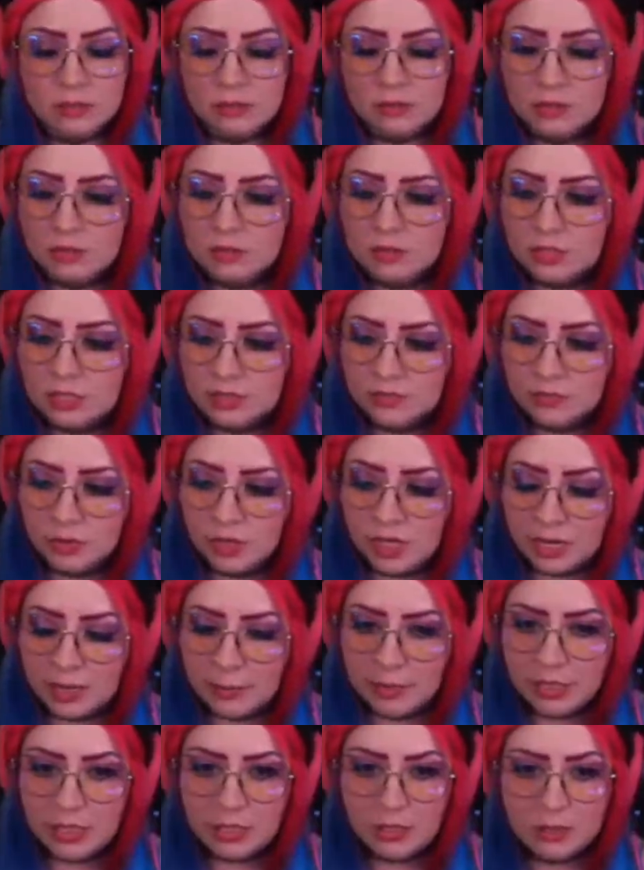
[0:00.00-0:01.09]
evil eye
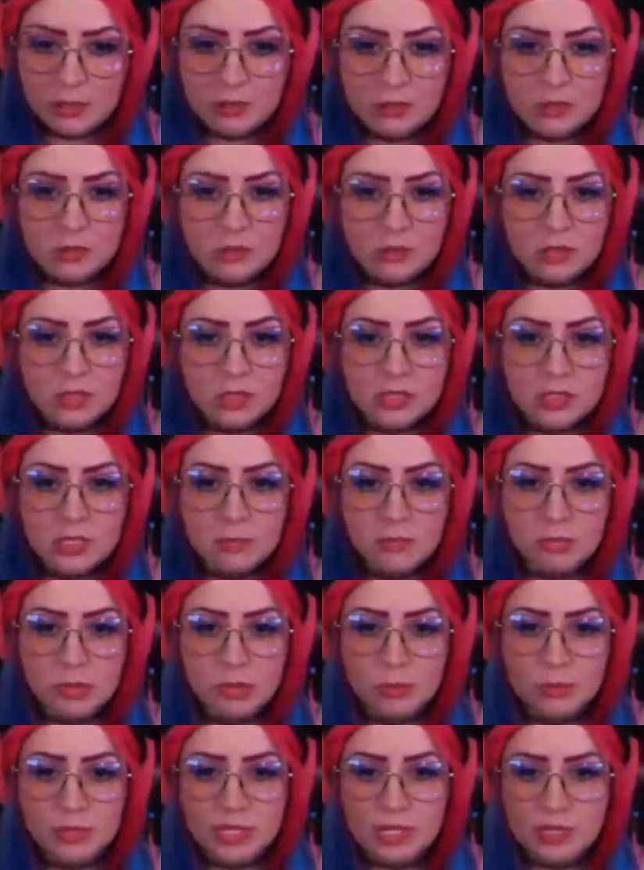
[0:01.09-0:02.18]
beads because I broke
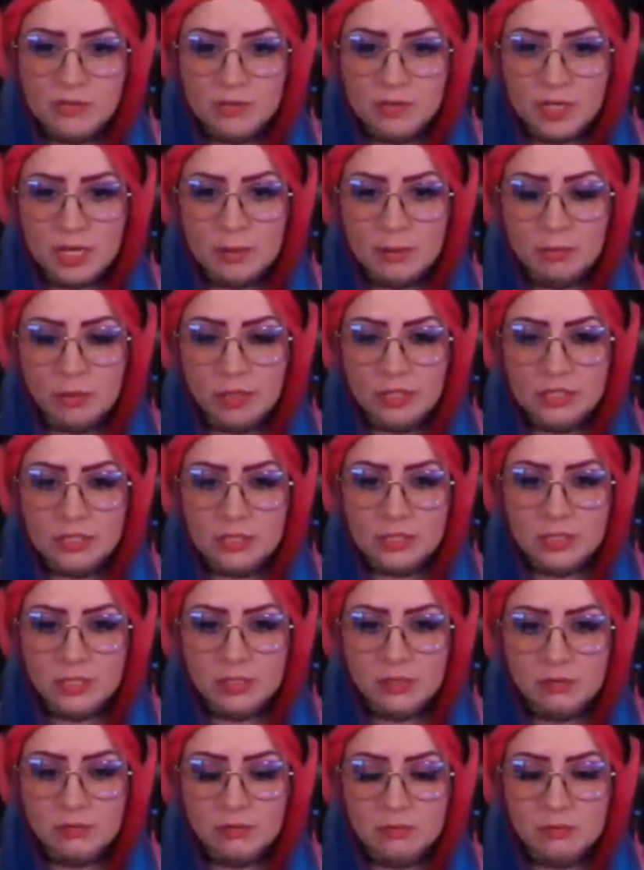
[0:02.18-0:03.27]
my evil eye
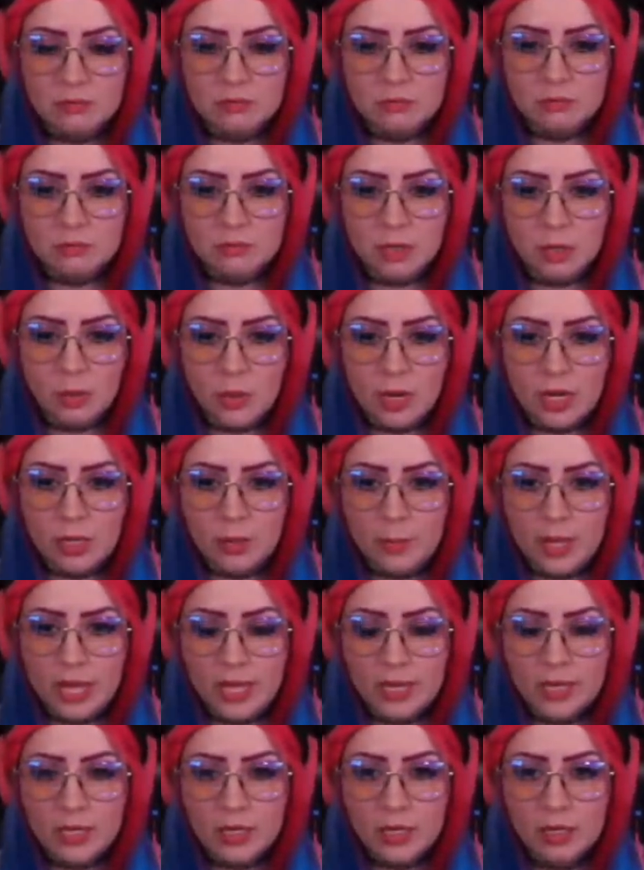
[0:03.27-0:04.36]
bracelet a while
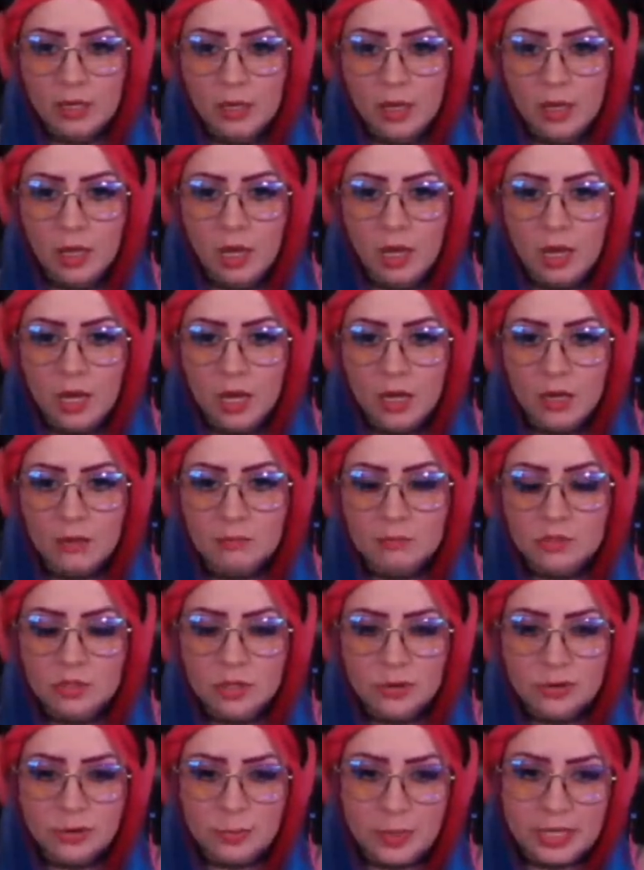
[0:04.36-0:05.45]
back. So I
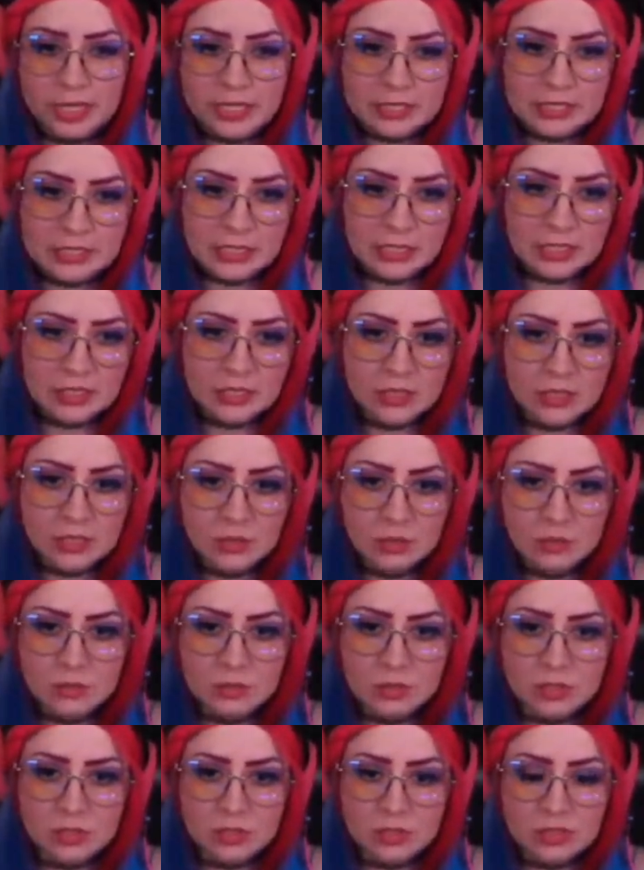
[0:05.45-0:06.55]
replaced it
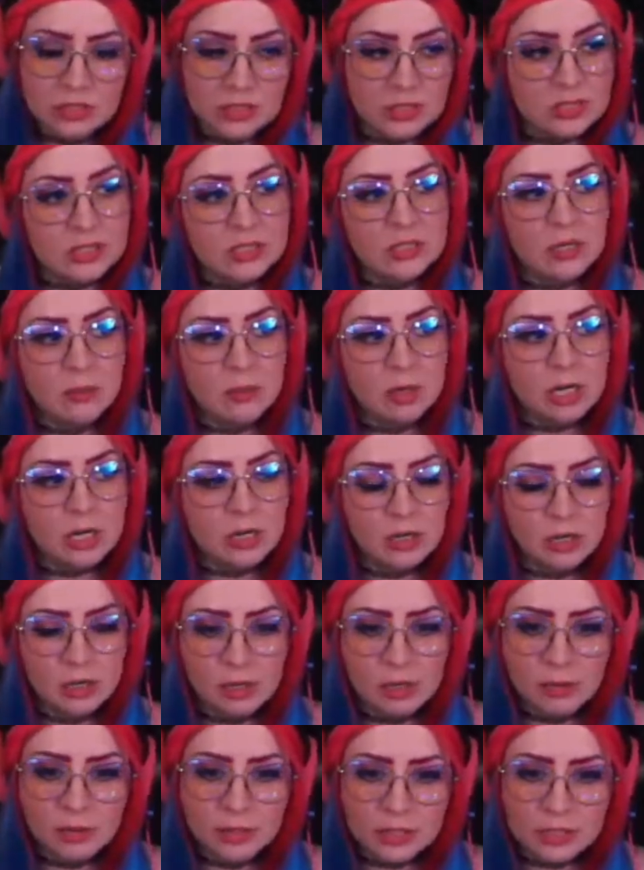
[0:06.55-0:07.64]
with, because it's summer,
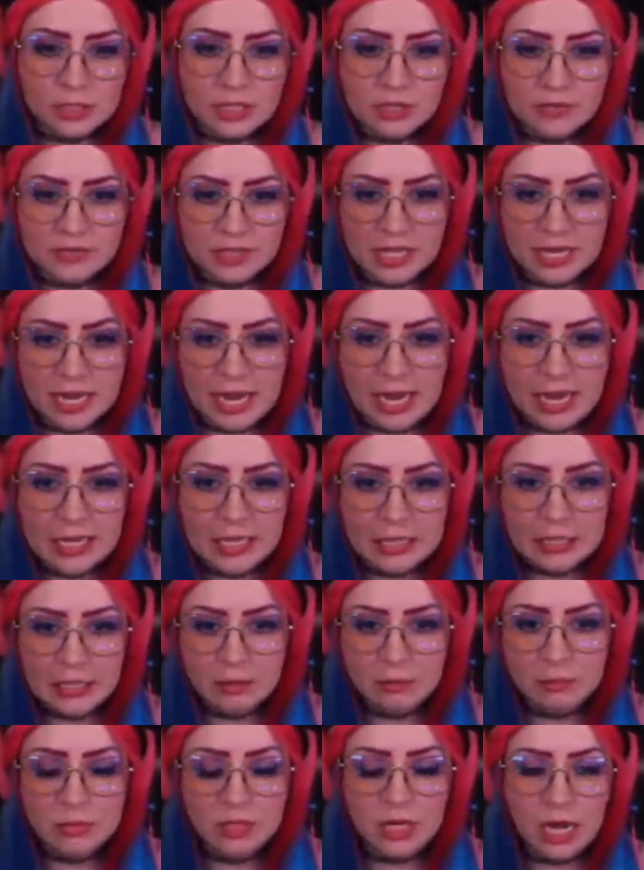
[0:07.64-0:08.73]
with an evil eye anklet,
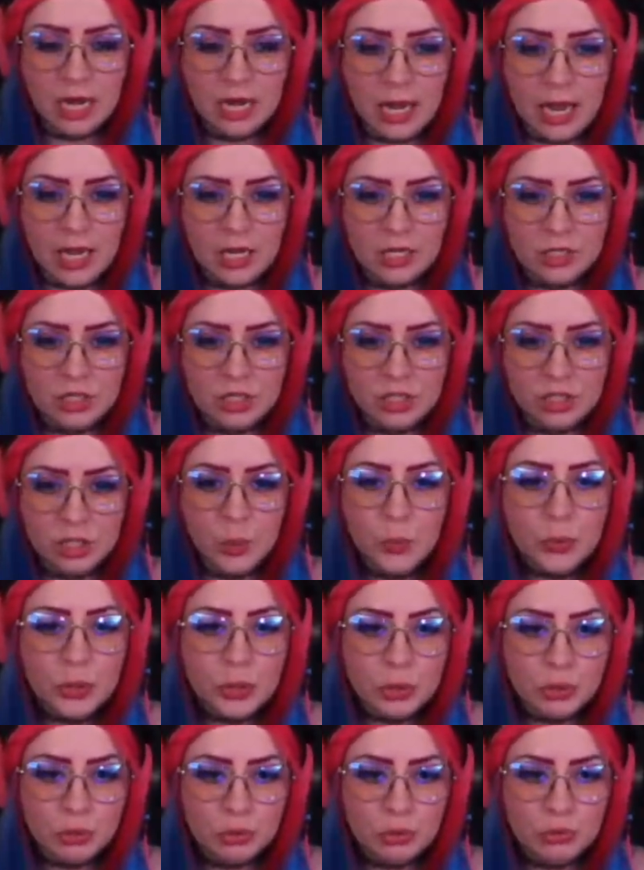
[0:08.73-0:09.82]
but I can't show
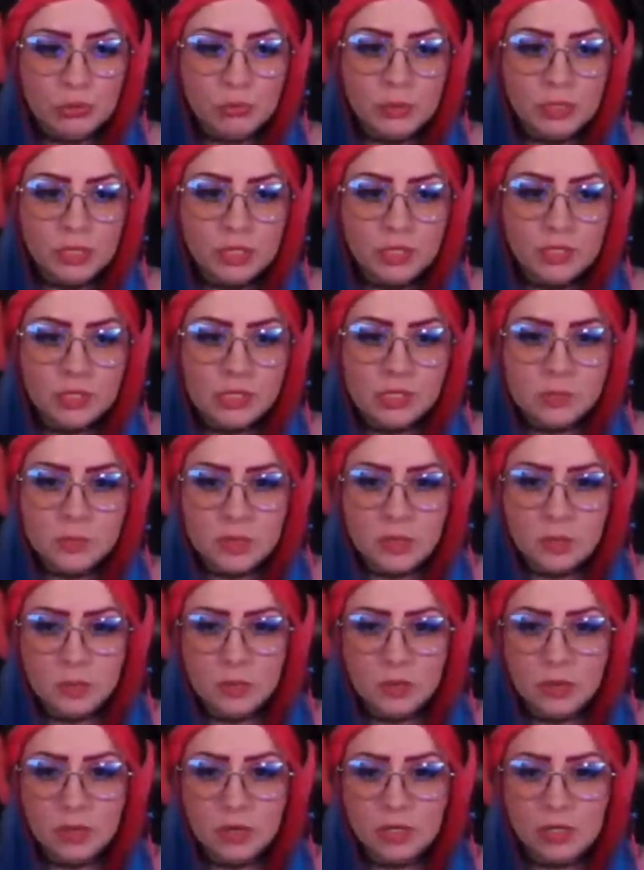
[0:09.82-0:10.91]
you because people
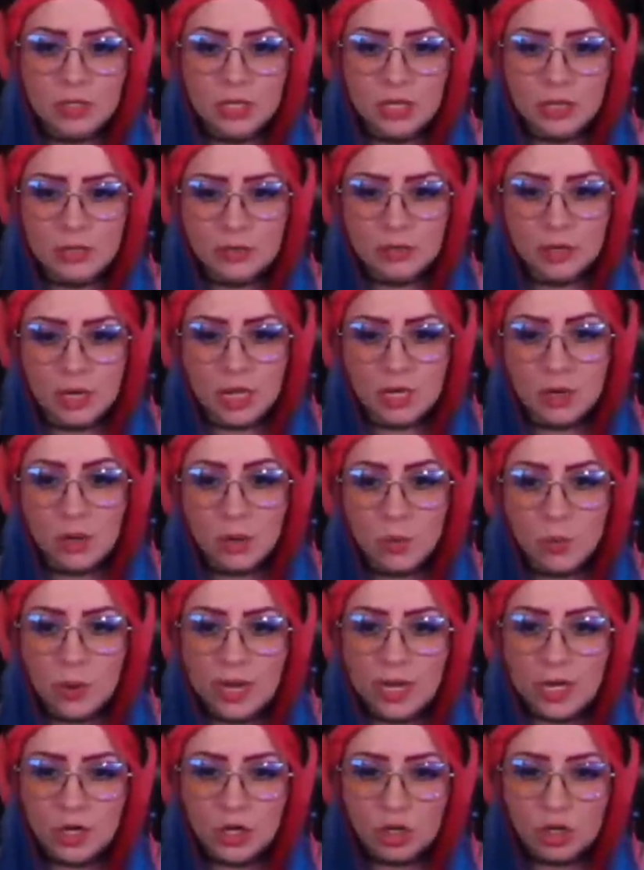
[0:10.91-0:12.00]
on the internet are
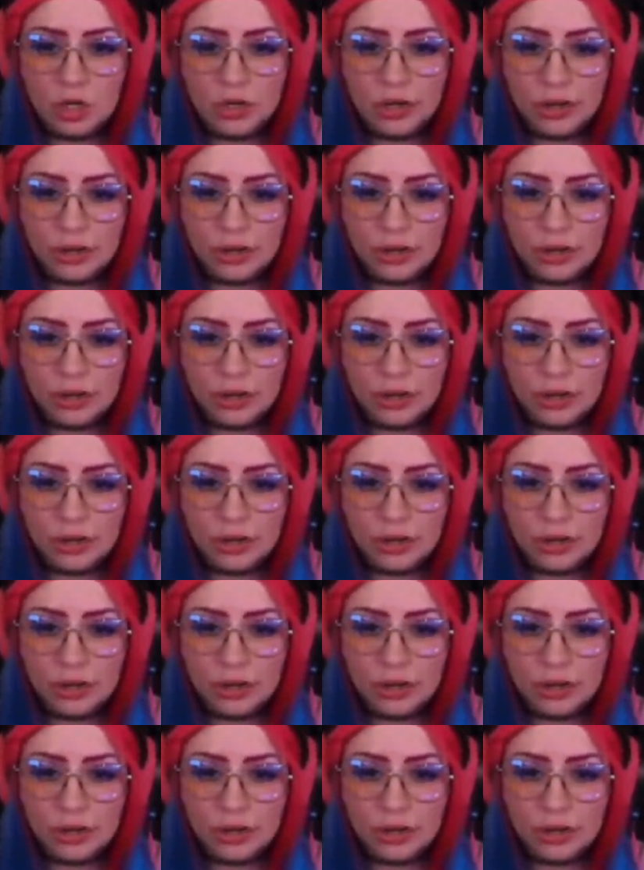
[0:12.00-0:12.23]
weird